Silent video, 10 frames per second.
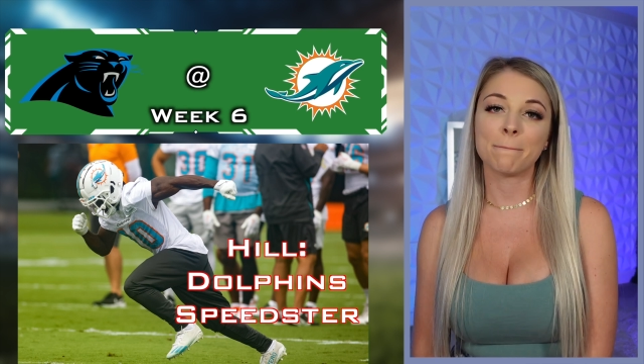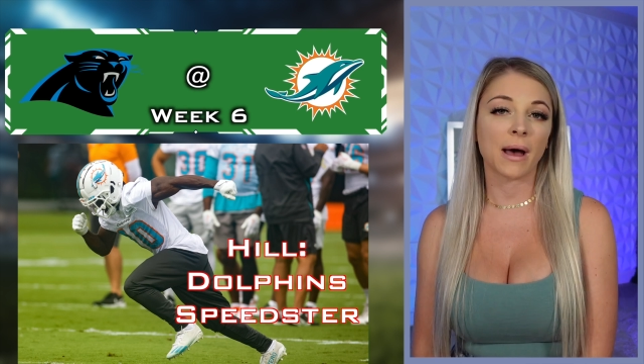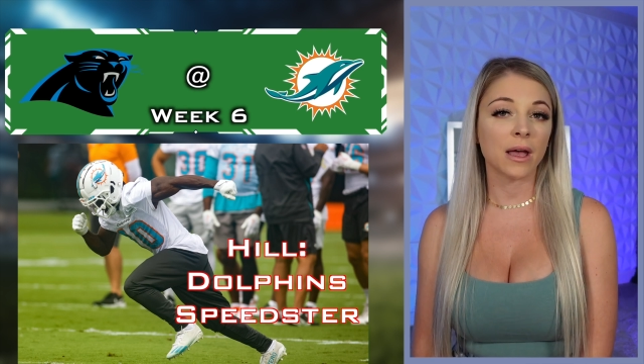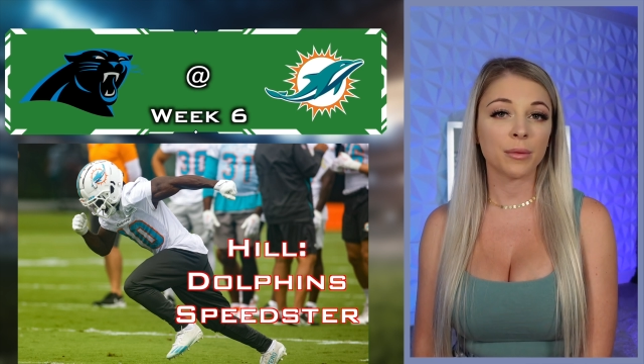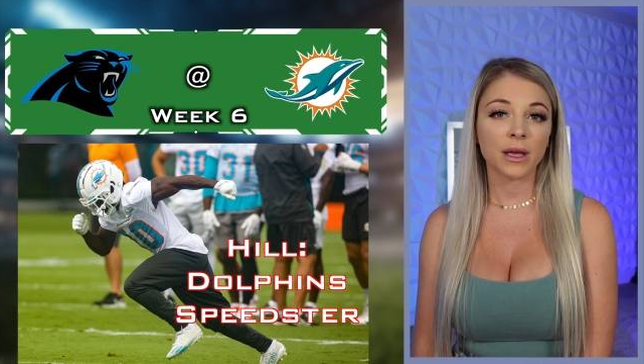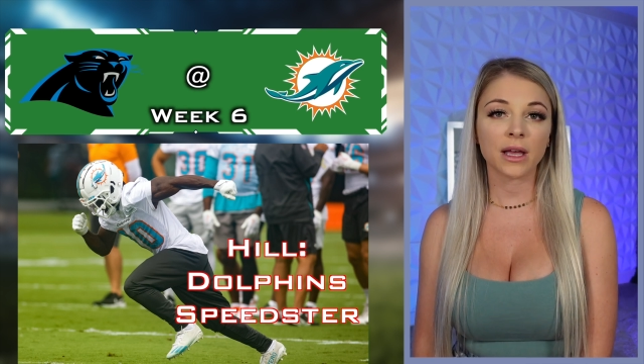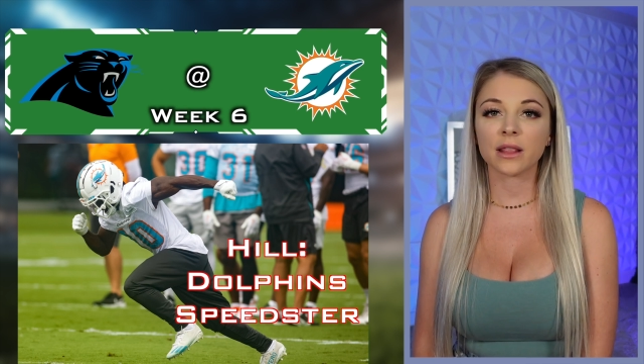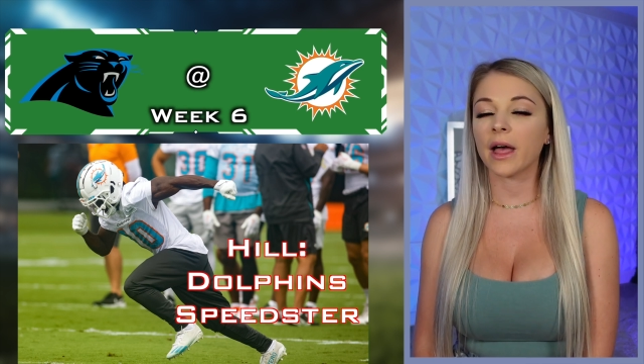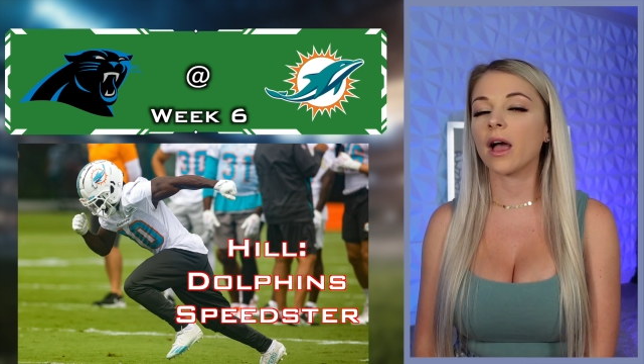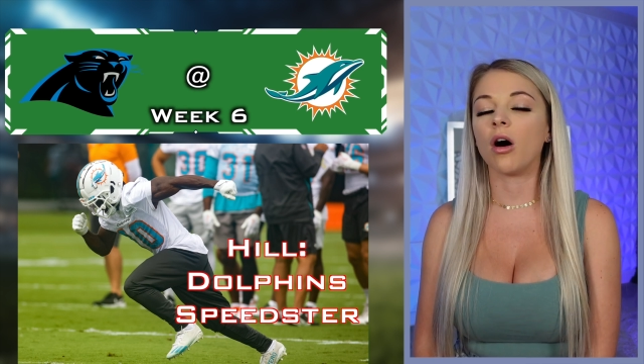My pick,
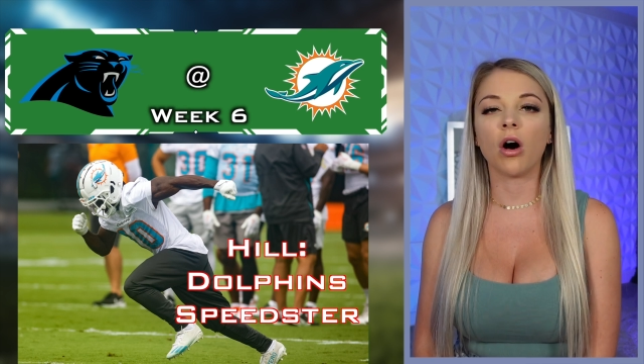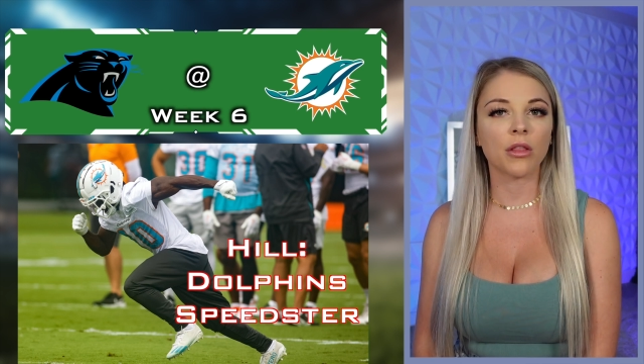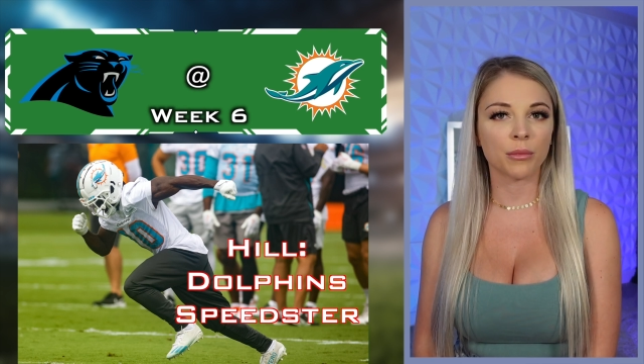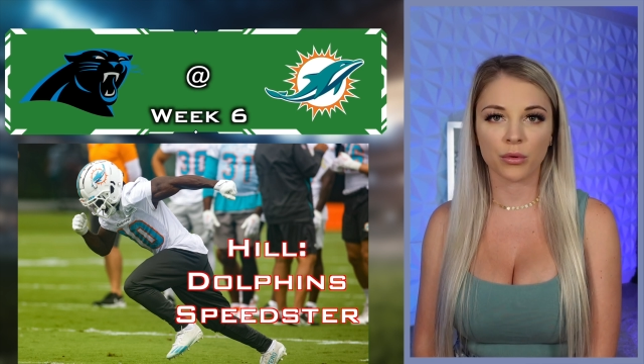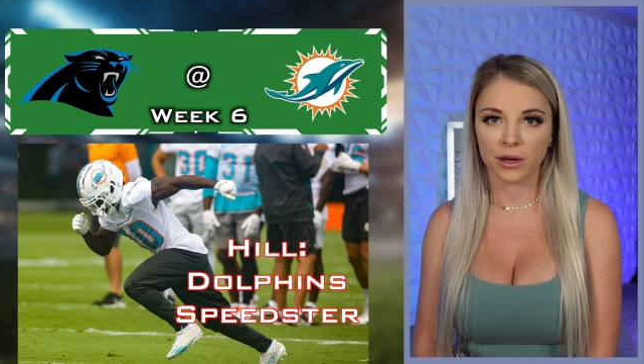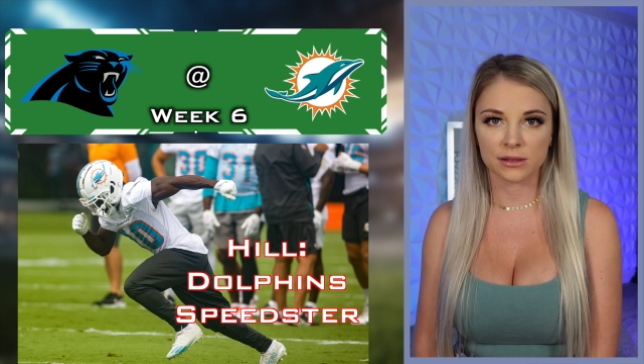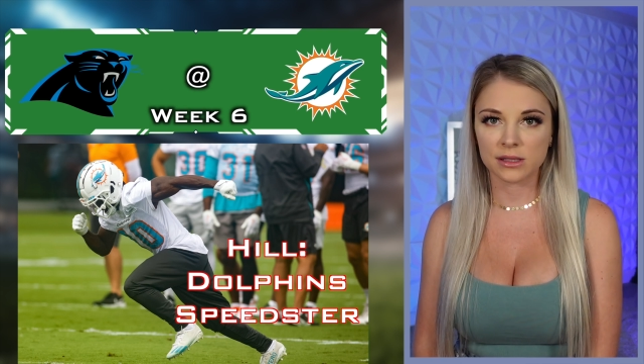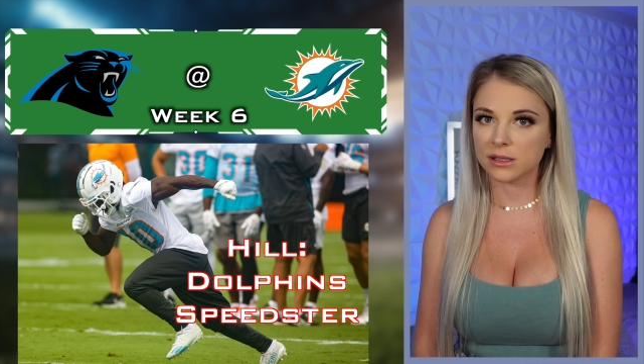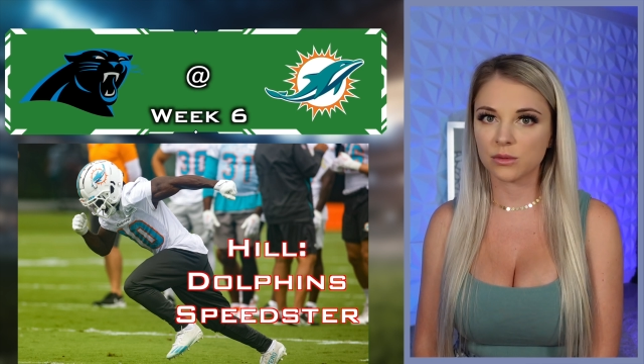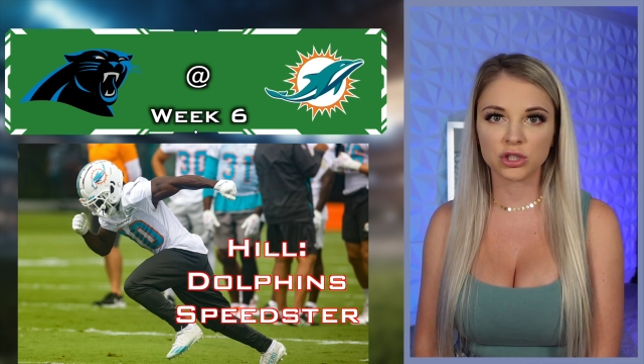lay all the points.
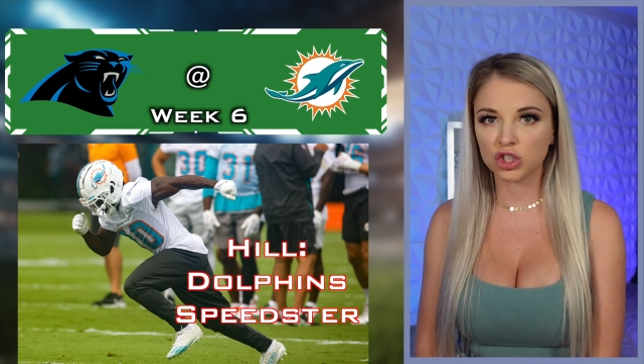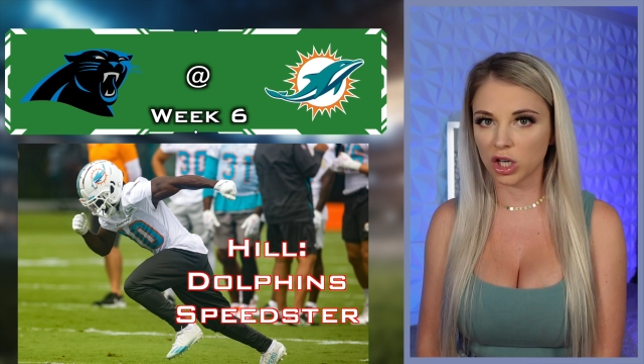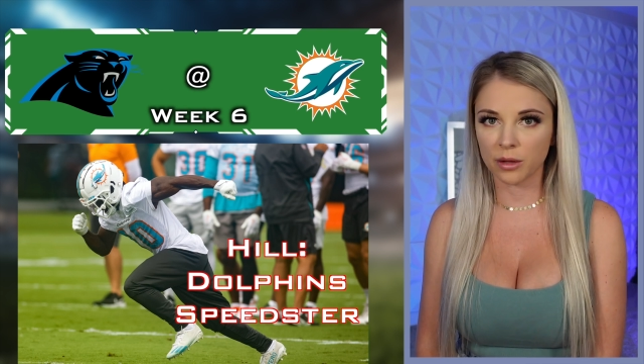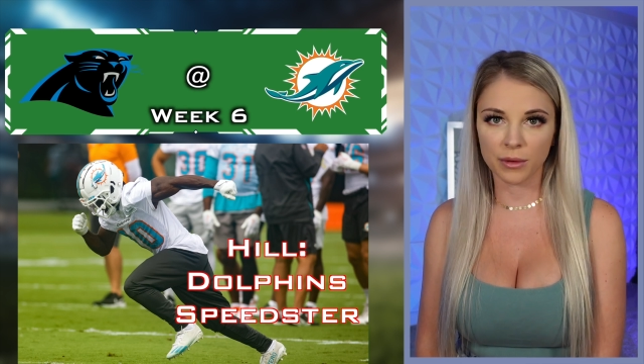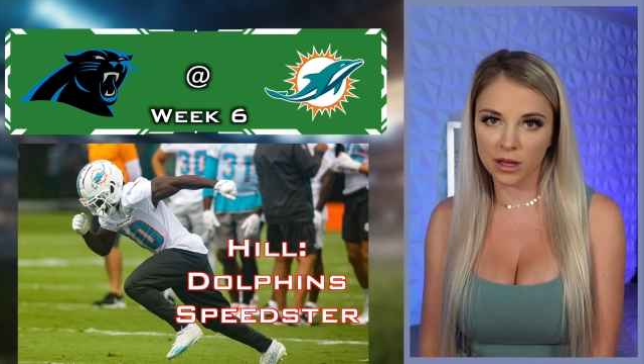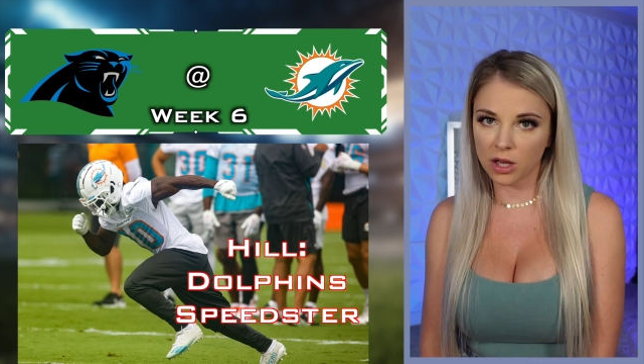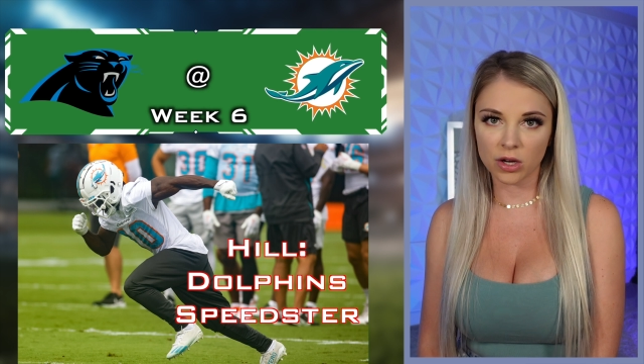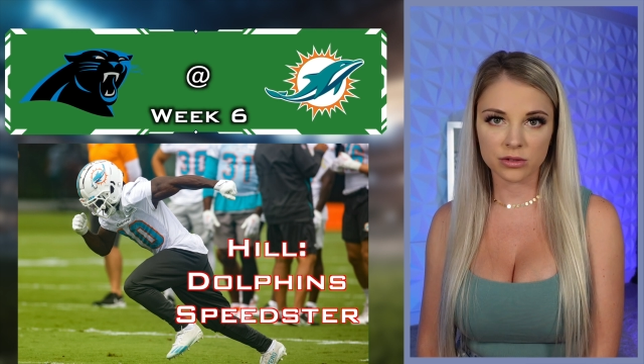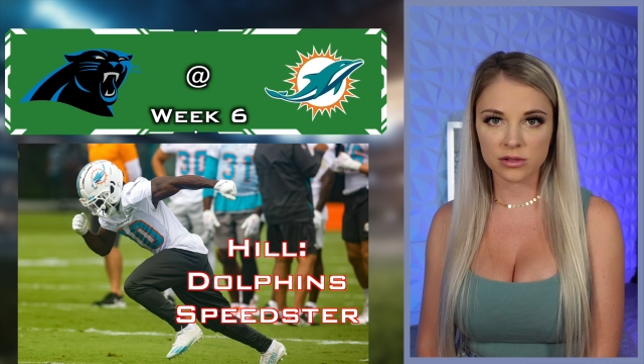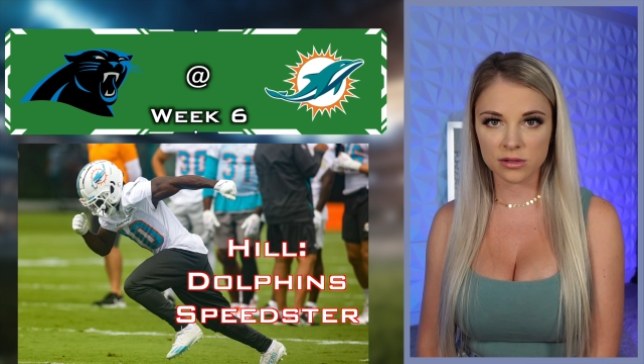This one shouldn't be
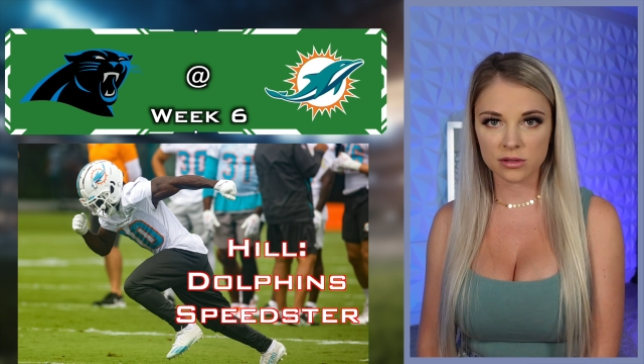close.